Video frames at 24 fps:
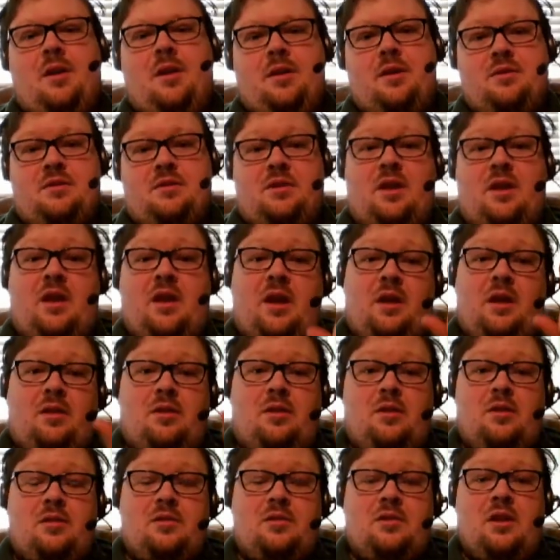Today I
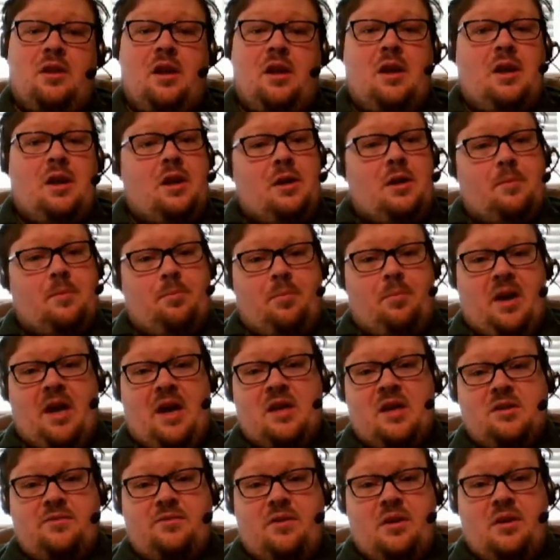learned
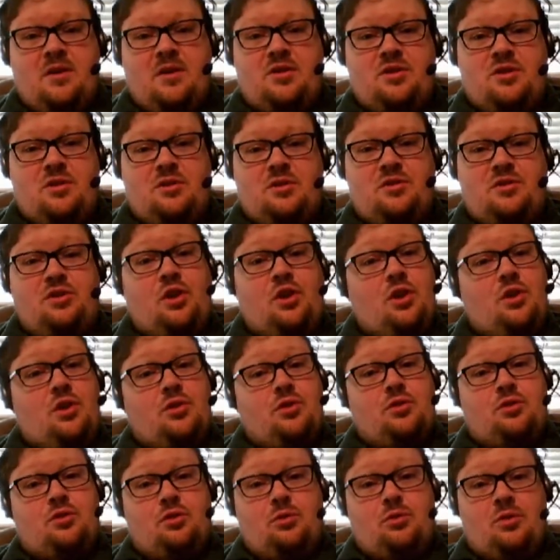bash functions
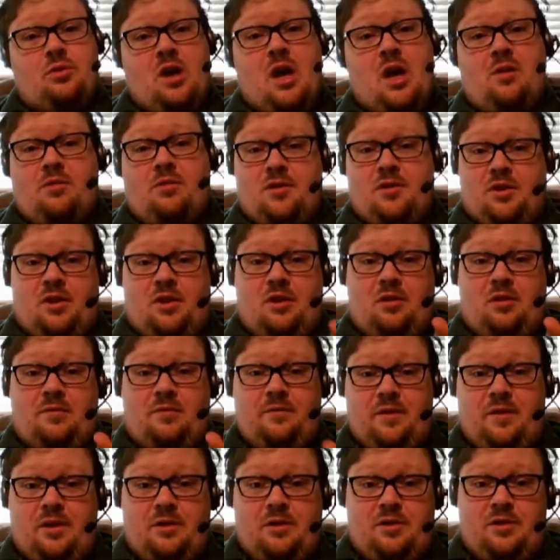do not return
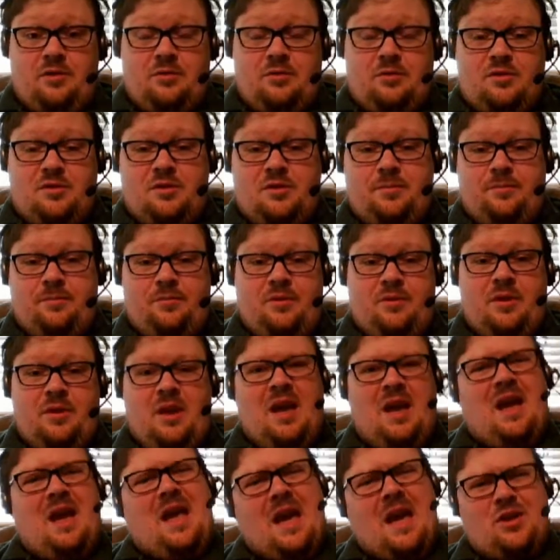values.
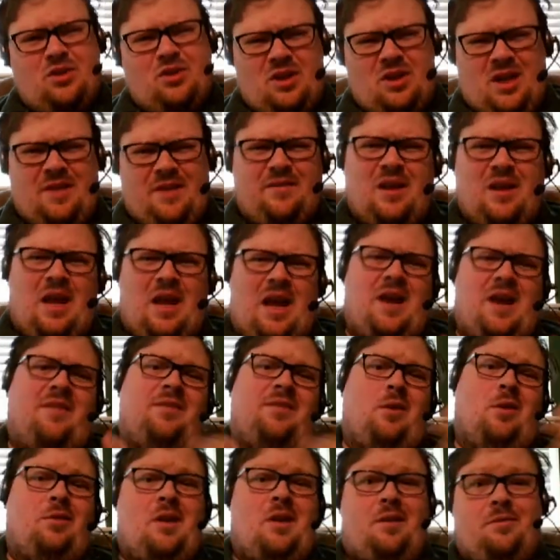Actually, I've
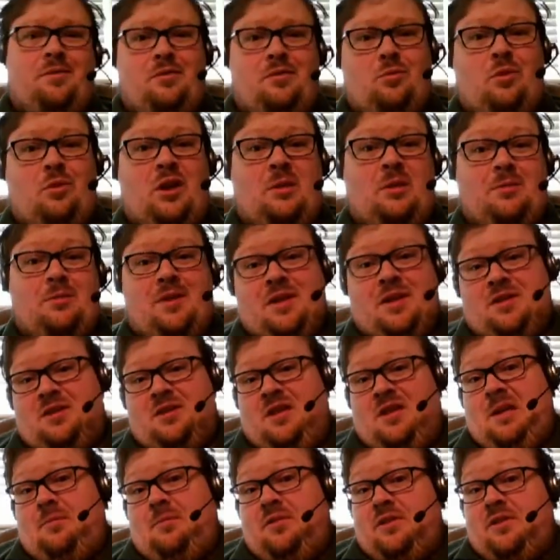known that for a while, but that's the
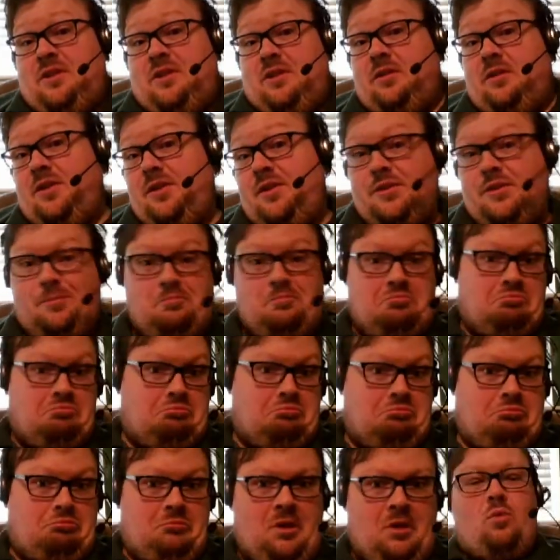name of the series.
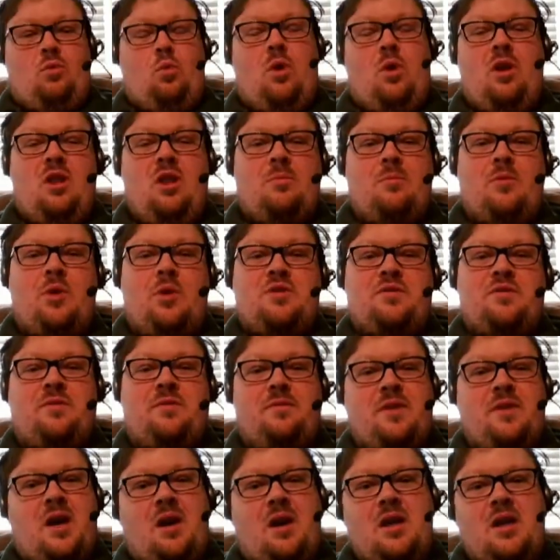One of the most
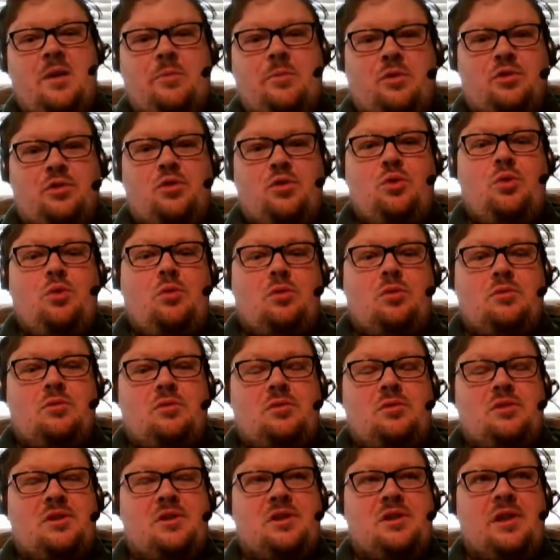valuable
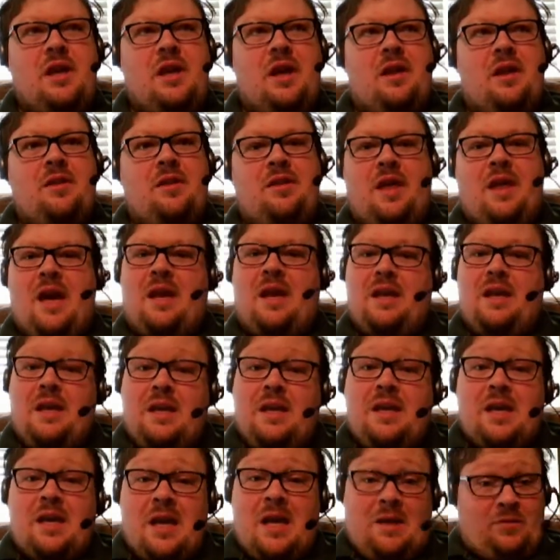tools that
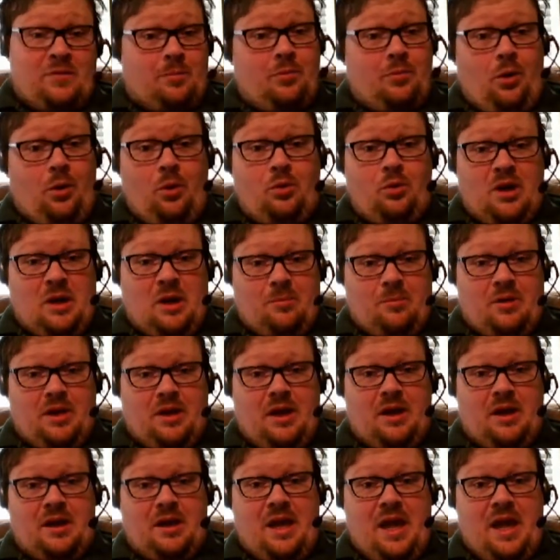any kind of a programmer
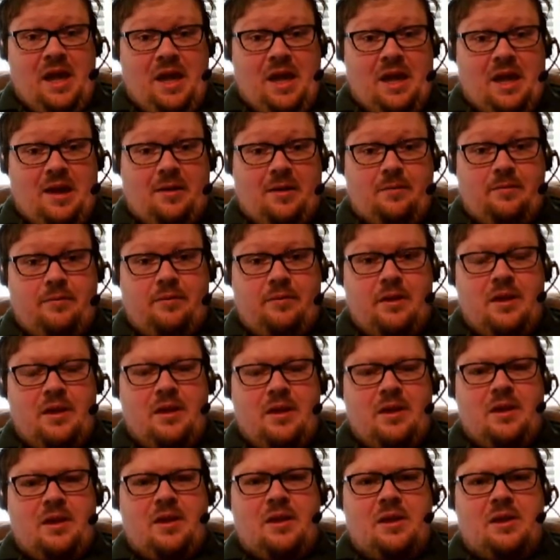can have
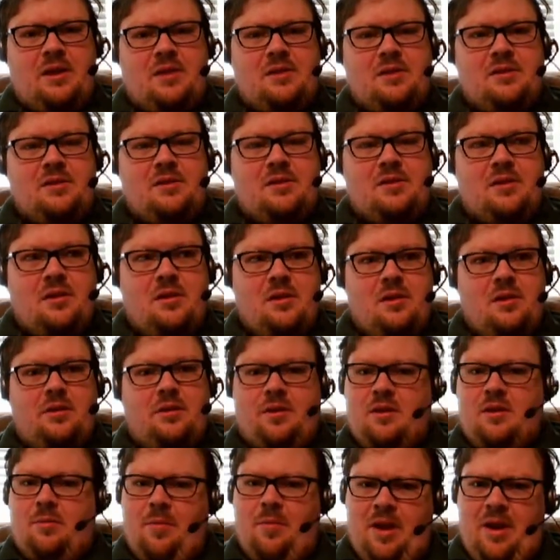is the
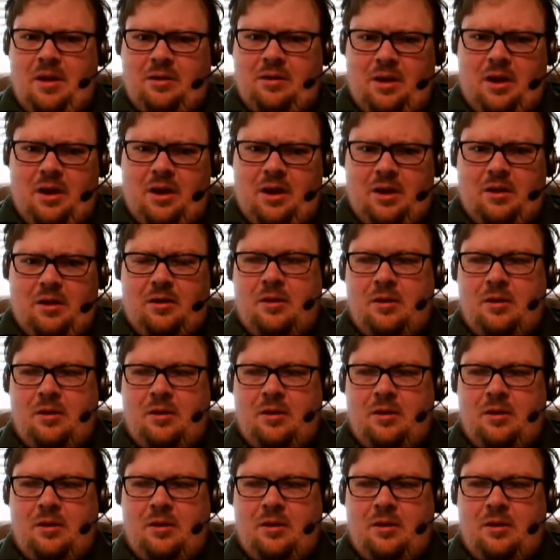command line.